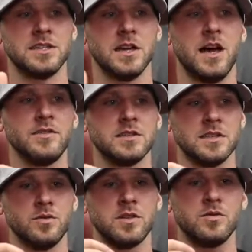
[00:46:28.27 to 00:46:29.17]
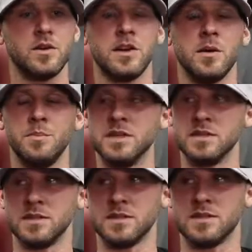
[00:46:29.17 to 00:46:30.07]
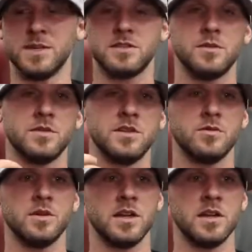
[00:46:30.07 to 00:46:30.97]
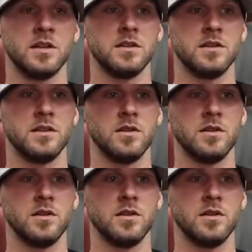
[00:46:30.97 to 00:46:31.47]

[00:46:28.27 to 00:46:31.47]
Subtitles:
Is that obviously when you're running a business, especially when you're running,